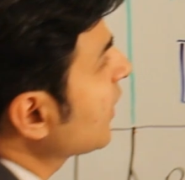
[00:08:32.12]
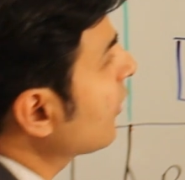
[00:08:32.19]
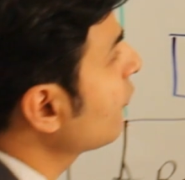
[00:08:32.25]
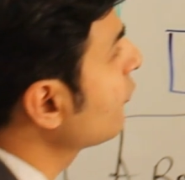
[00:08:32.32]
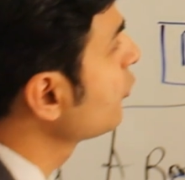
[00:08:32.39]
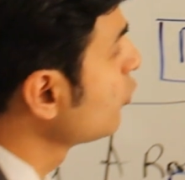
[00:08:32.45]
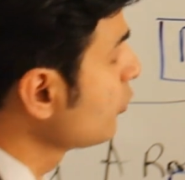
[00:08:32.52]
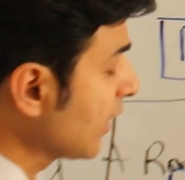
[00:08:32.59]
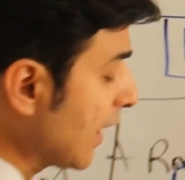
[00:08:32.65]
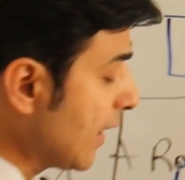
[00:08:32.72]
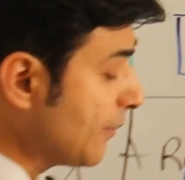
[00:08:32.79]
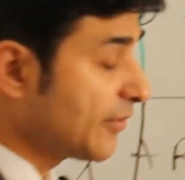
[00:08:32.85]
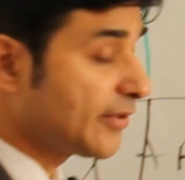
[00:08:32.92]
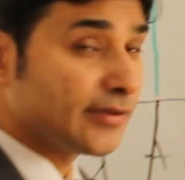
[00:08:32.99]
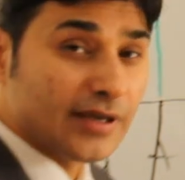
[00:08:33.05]
are of 2
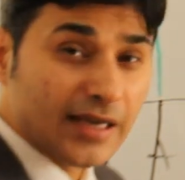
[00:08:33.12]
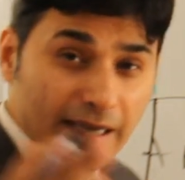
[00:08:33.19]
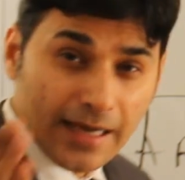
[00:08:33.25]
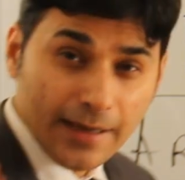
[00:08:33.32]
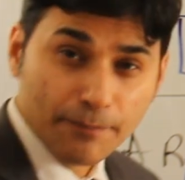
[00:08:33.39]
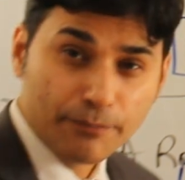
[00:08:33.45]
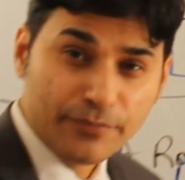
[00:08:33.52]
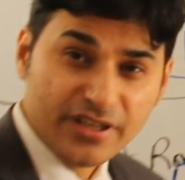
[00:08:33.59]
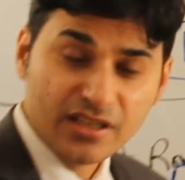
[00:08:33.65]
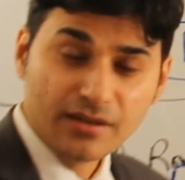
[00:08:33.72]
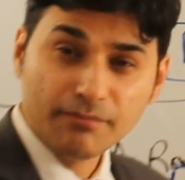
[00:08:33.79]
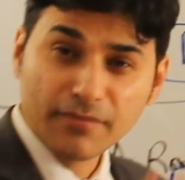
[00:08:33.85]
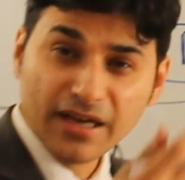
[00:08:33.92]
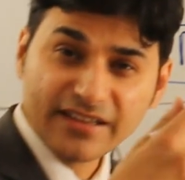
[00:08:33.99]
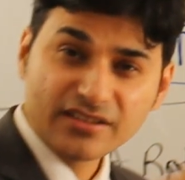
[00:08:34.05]
types, MP,
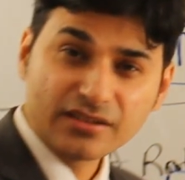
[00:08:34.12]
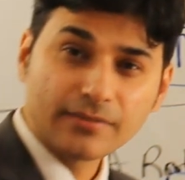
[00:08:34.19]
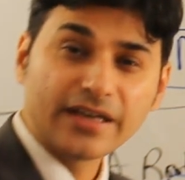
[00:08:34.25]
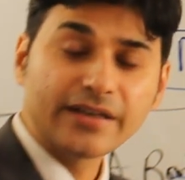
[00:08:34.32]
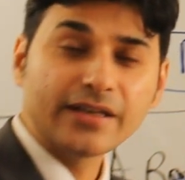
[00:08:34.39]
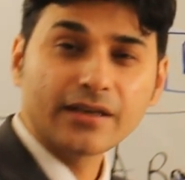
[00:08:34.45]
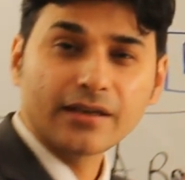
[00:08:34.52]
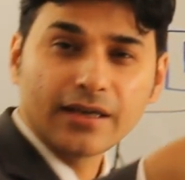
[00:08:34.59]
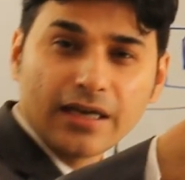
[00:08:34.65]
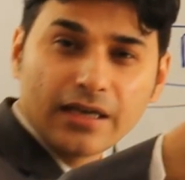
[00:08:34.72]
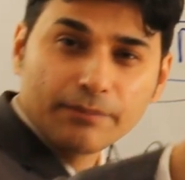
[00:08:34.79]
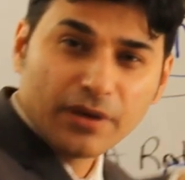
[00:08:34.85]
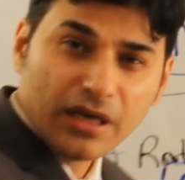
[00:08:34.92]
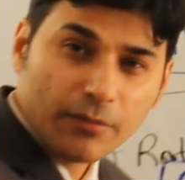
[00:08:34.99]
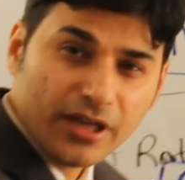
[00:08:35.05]
meristematic
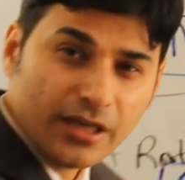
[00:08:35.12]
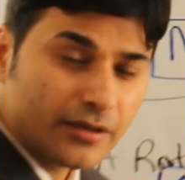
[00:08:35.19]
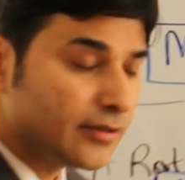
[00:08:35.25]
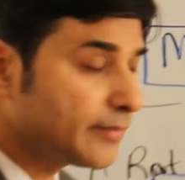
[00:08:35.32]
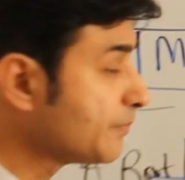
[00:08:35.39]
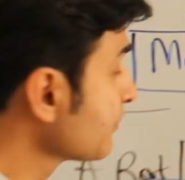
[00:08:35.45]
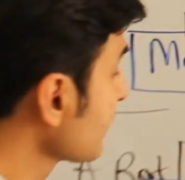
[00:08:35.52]
and permanent.